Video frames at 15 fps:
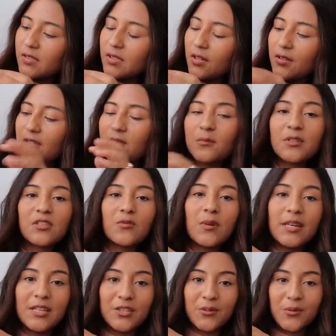So this one was
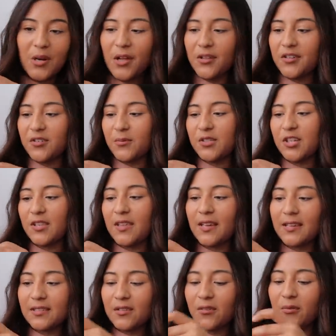twenty-two dollars, which I
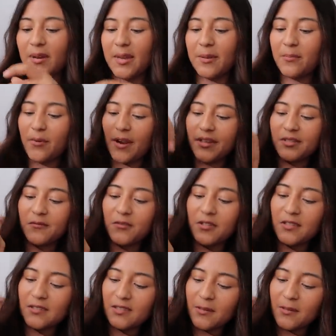think is a great price for these.